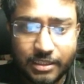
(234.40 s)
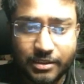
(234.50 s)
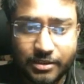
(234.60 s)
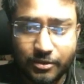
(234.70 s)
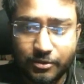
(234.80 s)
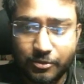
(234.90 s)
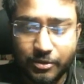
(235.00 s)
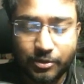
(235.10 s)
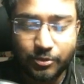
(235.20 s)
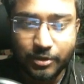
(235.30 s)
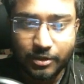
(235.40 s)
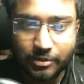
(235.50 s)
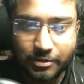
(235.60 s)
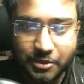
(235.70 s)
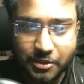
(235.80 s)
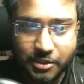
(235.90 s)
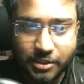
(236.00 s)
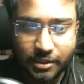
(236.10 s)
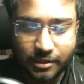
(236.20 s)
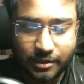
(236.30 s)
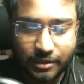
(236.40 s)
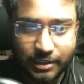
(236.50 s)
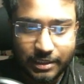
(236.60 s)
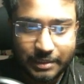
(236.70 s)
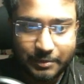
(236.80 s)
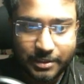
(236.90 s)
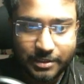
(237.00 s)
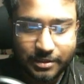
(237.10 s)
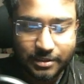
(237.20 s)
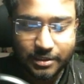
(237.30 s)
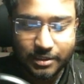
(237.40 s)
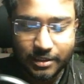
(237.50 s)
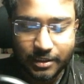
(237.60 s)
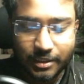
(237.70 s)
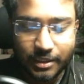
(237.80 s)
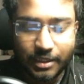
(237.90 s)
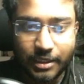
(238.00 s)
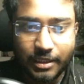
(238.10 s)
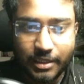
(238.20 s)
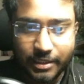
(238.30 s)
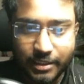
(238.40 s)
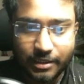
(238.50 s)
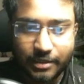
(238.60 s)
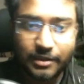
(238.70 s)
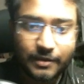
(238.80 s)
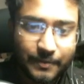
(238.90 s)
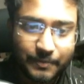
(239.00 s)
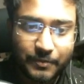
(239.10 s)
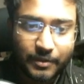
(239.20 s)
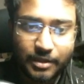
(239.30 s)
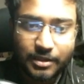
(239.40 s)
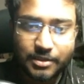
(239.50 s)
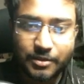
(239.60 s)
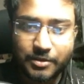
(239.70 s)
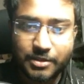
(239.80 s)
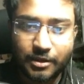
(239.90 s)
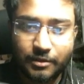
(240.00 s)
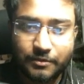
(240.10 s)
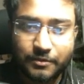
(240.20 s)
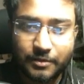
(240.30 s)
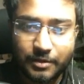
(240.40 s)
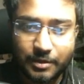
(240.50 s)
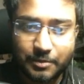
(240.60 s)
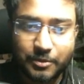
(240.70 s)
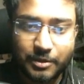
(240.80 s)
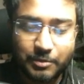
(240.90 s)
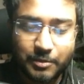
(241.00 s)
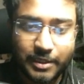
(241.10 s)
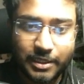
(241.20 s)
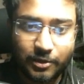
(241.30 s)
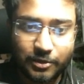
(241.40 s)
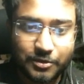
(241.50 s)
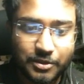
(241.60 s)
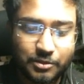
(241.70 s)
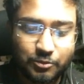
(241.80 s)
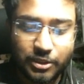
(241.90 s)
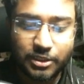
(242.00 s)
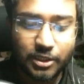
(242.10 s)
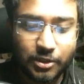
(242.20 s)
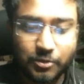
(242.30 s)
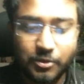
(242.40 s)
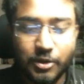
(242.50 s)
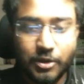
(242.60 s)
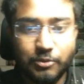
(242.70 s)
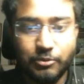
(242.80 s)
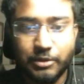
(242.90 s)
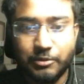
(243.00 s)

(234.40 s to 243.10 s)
so we'll just leave it here. So instead of implementing all those in one go, we will